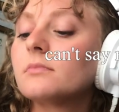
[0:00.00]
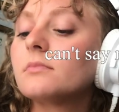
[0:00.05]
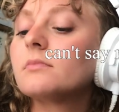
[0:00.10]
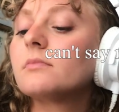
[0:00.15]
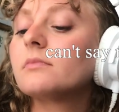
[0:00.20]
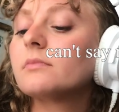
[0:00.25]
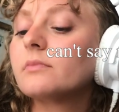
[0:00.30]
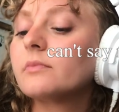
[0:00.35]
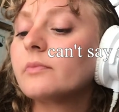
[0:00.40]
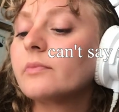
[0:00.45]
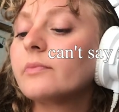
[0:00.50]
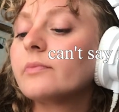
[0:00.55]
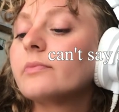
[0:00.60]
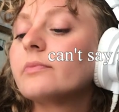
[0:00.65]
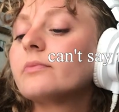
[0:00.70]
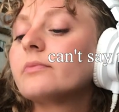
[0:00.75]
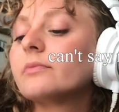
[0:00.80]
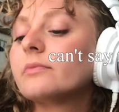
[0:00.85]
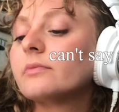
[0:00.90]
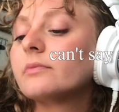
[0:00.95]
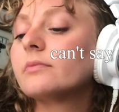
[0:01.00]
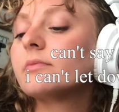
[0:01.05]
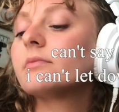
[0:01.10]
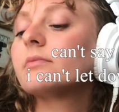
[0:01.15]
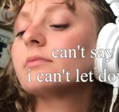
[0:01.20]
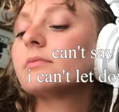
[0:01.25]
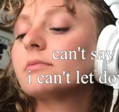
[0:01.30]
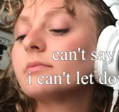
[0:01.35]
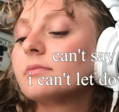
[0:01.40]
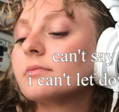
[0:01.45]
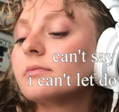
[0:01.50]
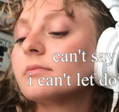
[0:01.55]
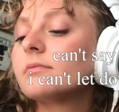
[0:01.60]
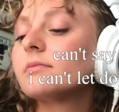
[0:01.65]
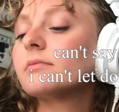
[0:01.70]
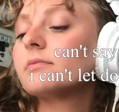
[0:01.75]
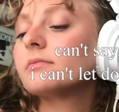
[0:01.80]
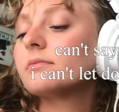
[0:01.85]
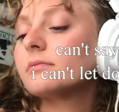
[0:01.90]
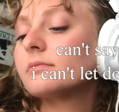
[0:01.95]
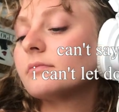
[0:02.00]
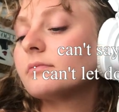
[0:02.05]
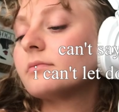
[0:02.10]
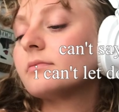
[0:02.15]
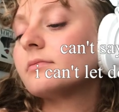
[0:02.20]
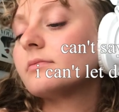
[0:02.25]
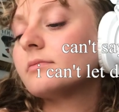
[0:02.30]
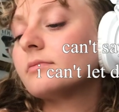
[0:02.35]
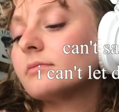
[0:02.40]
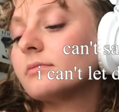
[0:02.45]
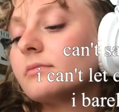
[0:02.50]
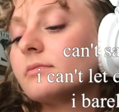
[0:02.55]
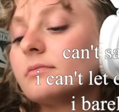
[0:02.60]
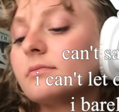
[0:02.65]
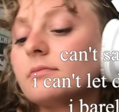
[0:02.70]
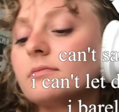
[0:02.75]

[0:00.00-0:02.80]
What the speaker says: Can't say no, cause I can't let down people.